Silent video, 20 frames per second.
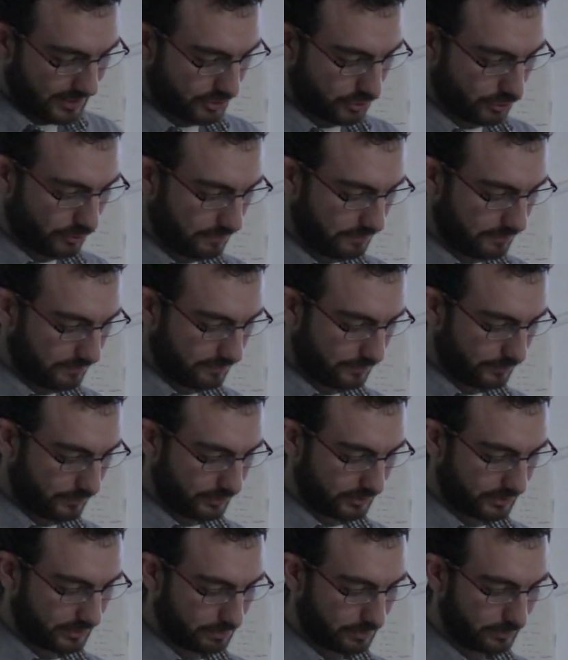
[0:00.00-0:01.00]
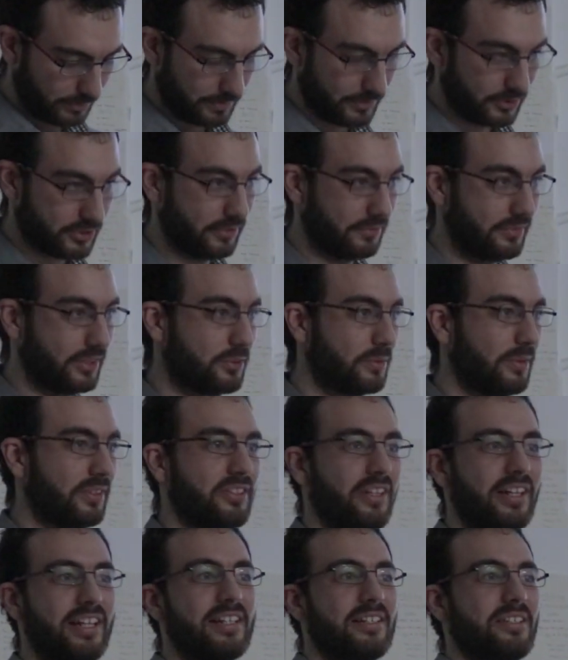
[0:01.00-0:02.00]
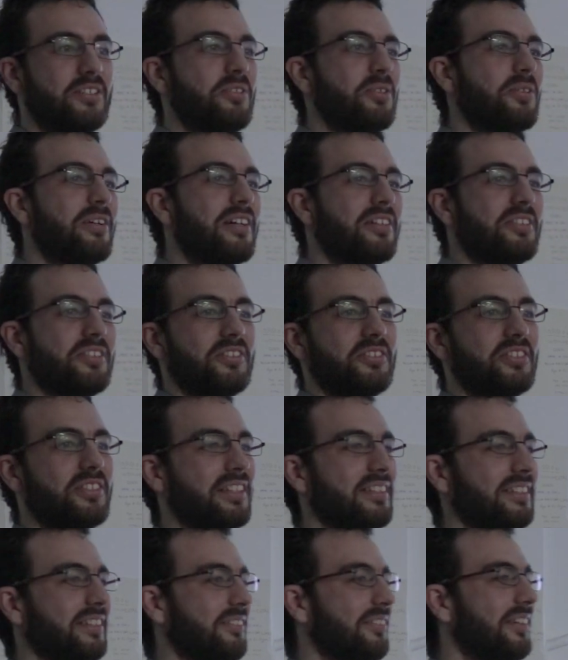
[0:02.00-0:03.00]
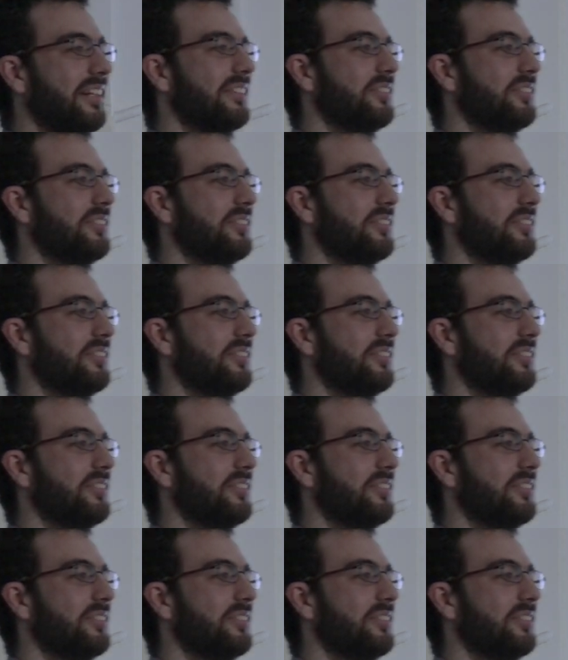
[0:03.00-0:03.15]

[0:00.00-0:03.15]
Assume for the purpose of this question, hey, you are not cheating,